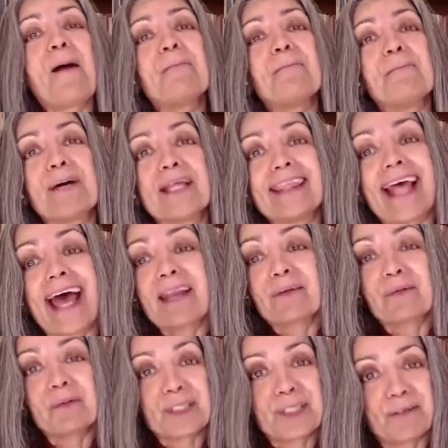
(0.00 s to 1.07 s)
But that
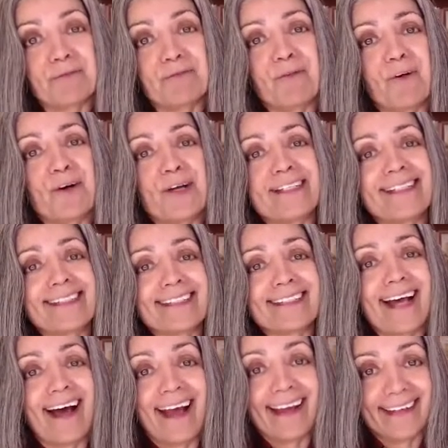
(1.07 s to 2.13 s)
was a voice
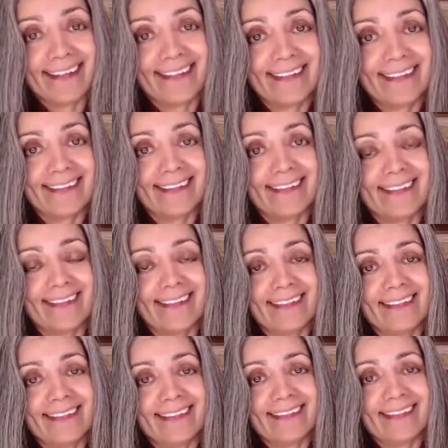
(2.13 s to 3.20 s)
I heard,
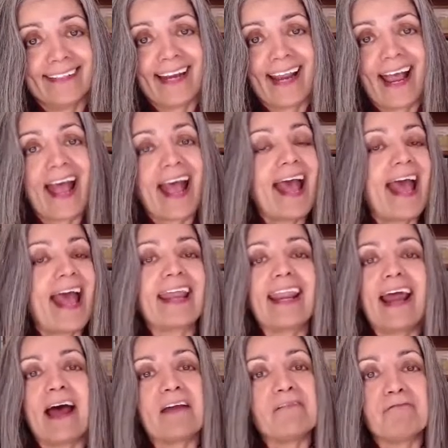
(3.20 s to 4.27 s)
and
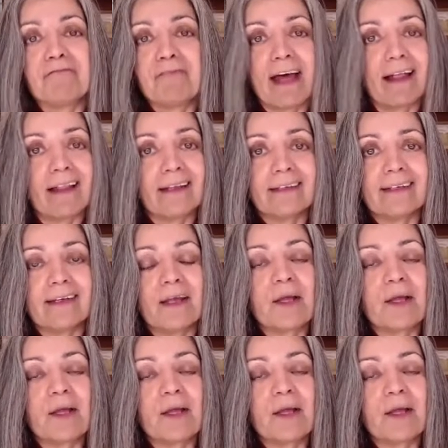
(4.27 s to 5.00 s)
I felt